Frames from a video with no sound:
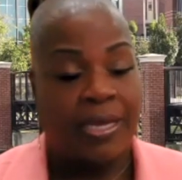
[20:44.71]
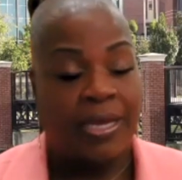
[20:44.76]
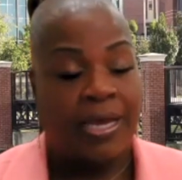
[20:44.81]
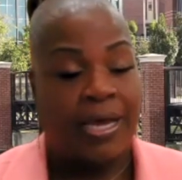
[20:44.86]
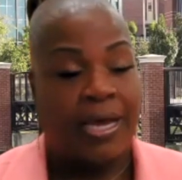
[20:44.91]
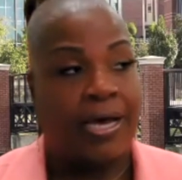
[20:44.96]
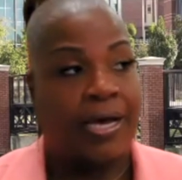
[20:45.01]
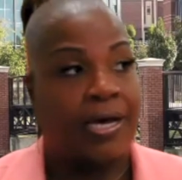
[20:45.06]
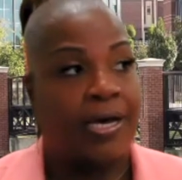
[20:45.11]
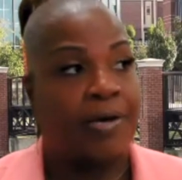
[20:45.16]

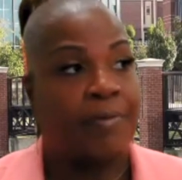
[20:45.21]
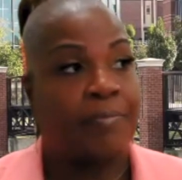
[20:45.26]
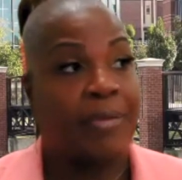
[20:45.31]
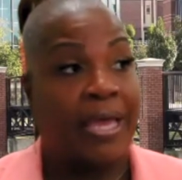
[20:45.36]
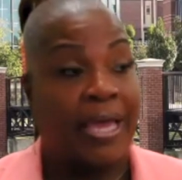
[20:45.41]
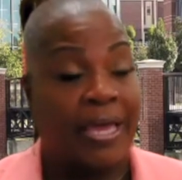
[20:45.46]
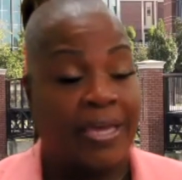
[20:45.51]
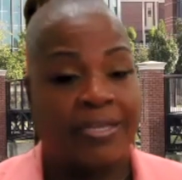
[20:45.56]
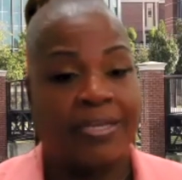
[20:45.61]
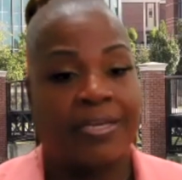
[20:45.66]

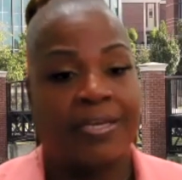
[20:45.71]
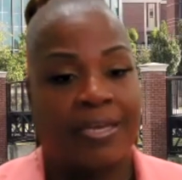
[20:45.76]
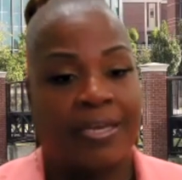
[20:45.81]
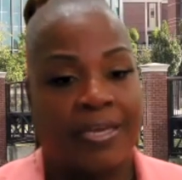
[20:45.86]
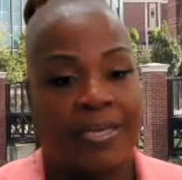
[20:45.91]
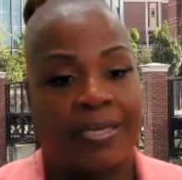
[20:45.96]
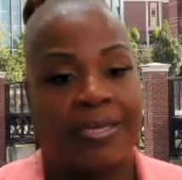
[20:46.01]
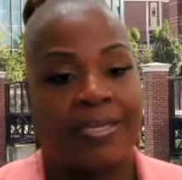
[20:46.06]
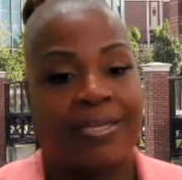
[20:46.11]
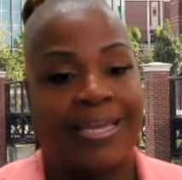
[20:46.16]
And
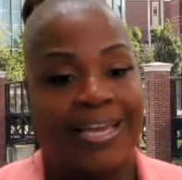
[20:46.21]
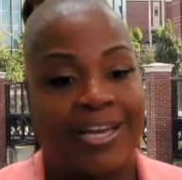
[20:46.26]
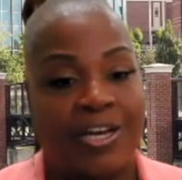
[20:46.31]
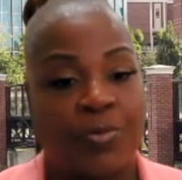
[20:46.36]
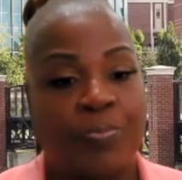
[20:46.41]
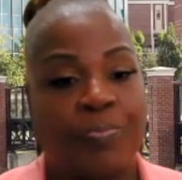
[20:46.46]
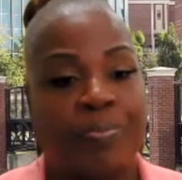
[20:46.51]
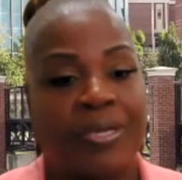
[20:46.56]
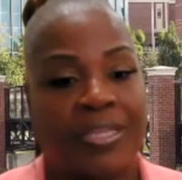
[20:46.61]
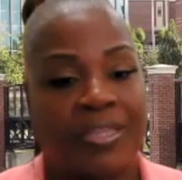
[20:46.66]
again,
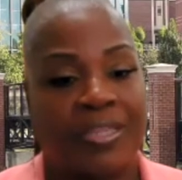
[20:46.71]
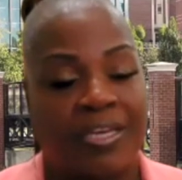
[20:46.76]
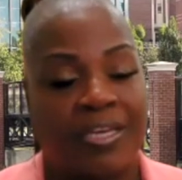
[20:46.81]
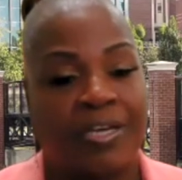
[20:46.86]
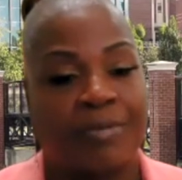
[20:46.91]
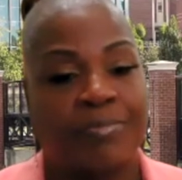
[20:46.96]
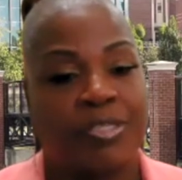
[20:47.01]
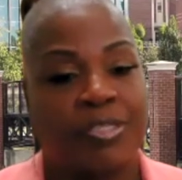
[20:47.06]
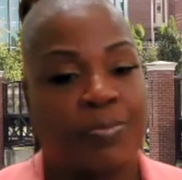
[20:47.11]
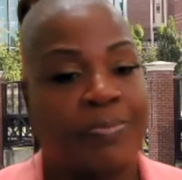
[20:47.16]
helping
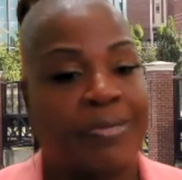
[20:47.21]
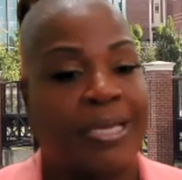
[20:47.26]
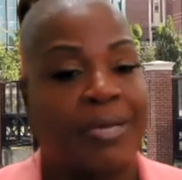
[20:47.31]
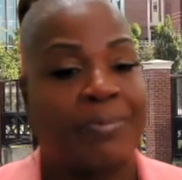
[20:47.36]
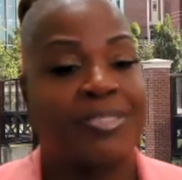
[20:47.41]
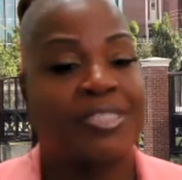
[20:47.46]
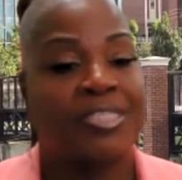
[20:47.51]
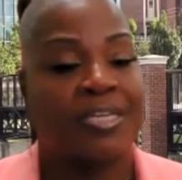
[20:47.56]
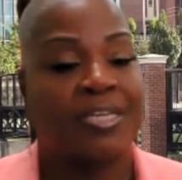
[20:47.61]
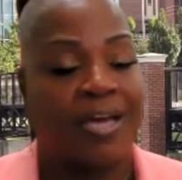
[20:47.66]
them to be
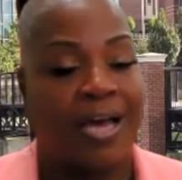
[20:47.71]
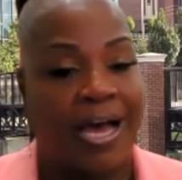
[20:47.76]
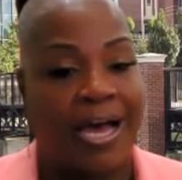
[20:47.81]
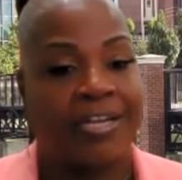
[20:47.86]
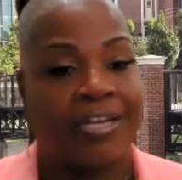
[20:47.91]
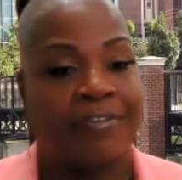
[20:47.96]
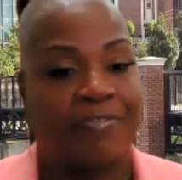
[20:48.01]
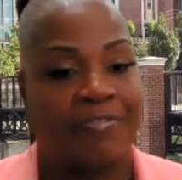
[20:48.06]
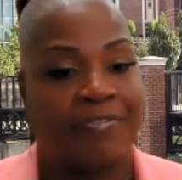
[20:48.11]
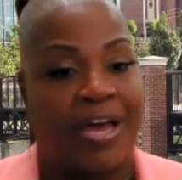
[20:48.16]
able to
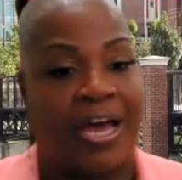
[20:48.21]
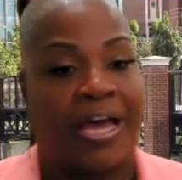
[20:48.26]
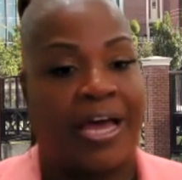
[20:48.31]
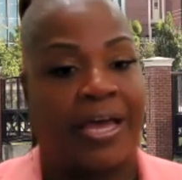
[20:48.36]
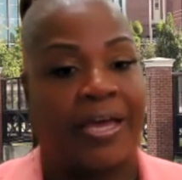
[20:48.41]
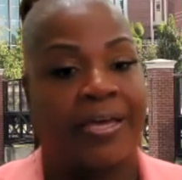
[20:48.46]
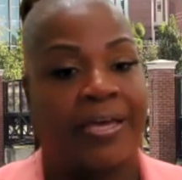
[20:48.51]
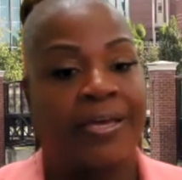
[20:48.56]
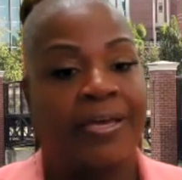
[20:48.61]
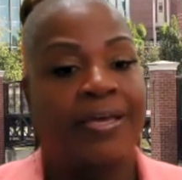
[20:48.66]

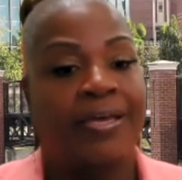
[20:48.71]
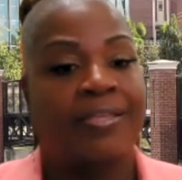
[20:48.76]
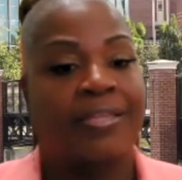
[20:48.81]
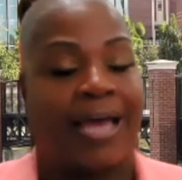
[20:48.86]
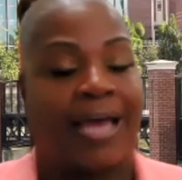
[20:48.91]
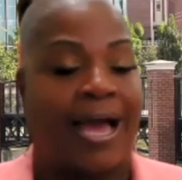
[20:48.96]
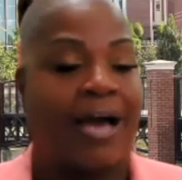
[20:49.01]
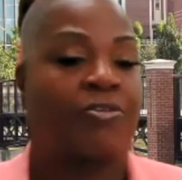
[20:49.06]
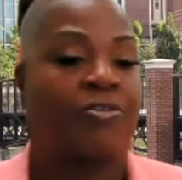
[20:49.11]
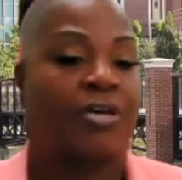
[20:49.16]
codify the
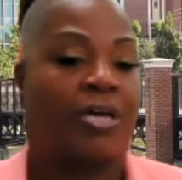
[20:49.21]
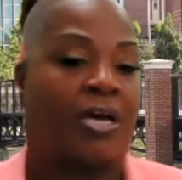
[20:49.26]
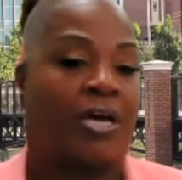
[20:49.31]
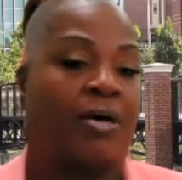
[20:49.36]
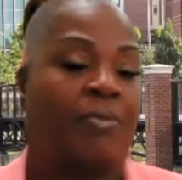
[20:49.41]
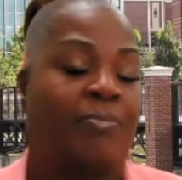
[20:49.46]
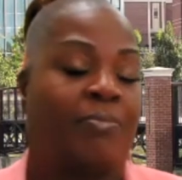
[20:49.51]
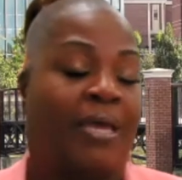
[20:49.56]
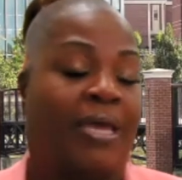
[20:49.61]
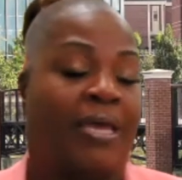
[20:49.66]

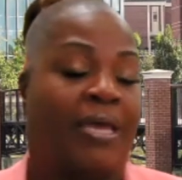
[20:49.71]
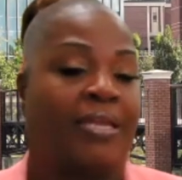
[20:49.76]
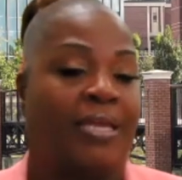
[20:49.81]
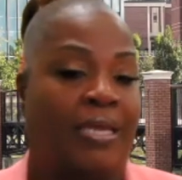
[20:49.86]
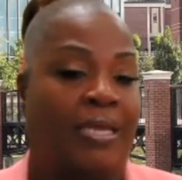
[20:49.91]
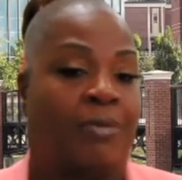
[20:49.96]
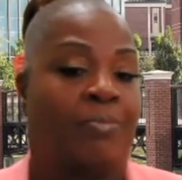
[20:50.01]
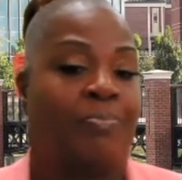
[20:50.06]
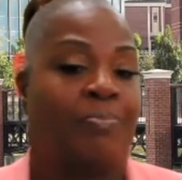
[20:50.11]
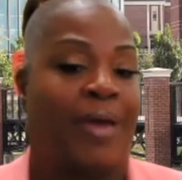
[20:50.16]
outcome and
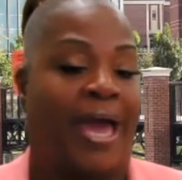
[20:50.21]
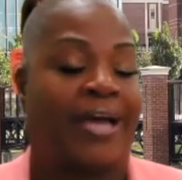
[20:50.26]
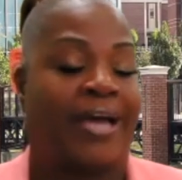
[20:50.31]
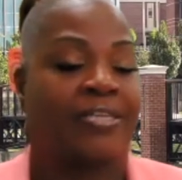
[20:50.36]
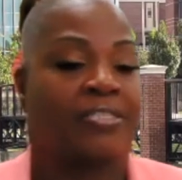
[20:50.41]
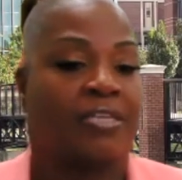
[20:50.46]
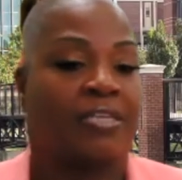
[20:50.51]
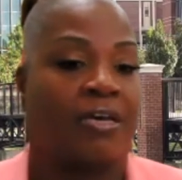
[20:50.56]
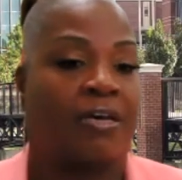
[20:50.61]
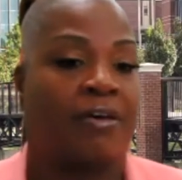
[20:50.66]

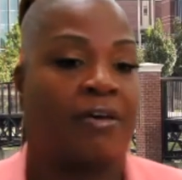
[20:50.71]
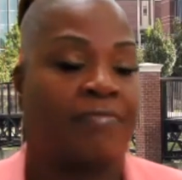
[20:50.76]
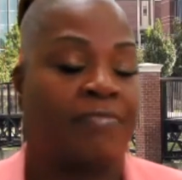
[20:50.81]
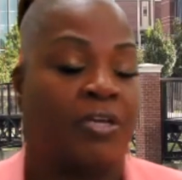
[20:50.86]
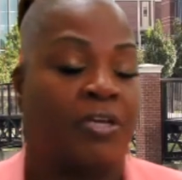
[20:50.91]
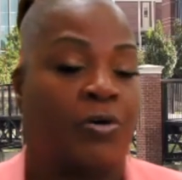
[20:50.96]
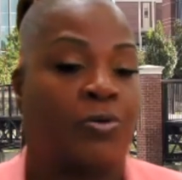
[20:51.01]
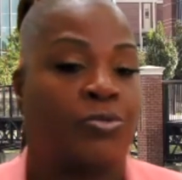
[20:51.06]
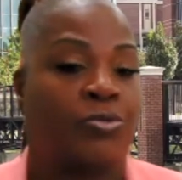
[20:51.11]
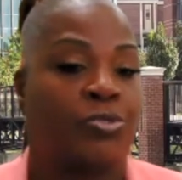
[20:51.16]
impacts of
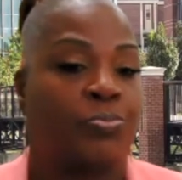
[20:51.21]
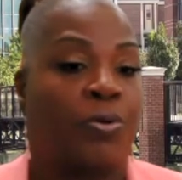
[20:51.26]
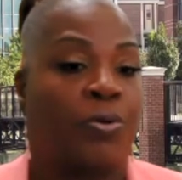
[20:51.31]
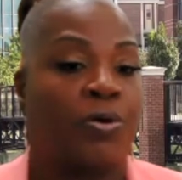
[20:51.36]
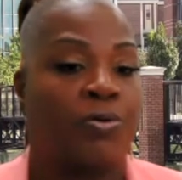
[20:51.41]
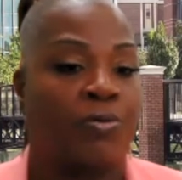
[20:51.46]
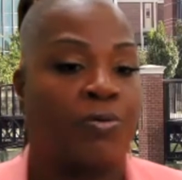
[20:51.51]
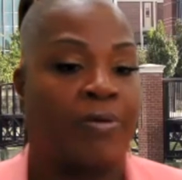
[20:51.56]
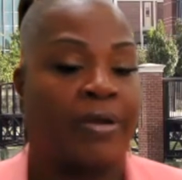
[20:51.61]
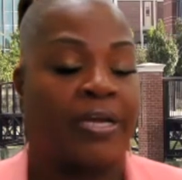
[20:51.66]
those
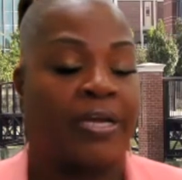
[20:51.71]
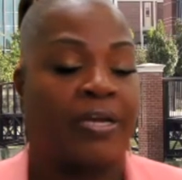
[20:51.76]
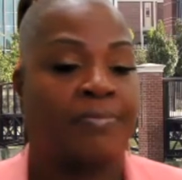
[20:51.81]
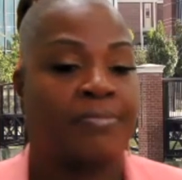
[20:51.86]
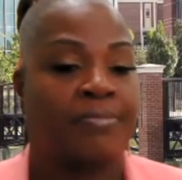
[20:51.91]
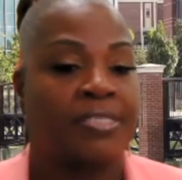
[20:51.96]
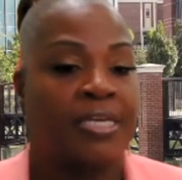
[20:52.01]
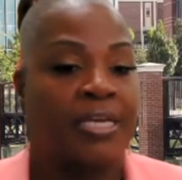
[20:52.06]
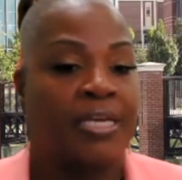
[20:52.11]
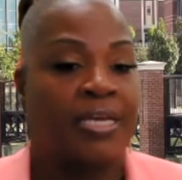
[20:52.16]

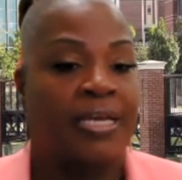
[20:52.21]
programs.